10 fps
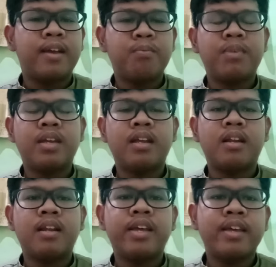be
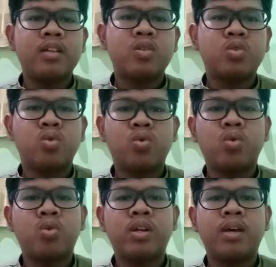linked
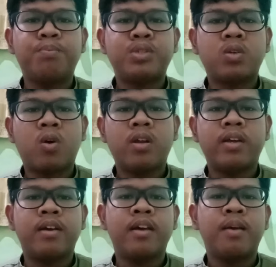to the
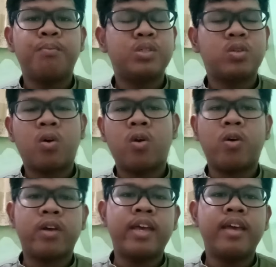
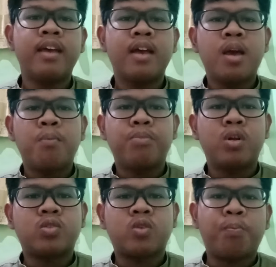psychology,
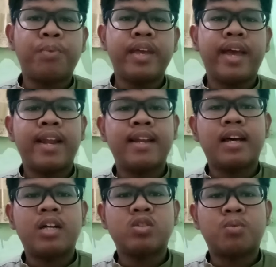philosophy, and
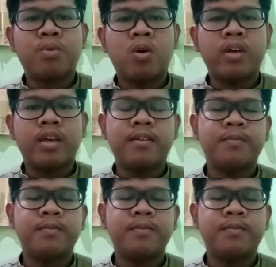anthropology.